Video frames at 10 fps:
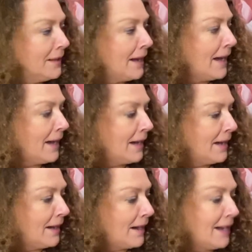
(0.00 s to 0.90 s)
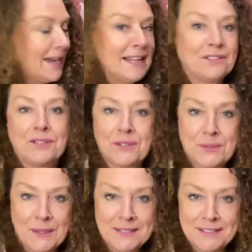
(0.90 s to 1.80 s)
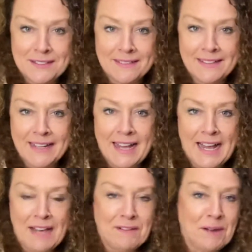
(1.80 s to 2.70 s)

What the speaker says: I answer your questions that you have.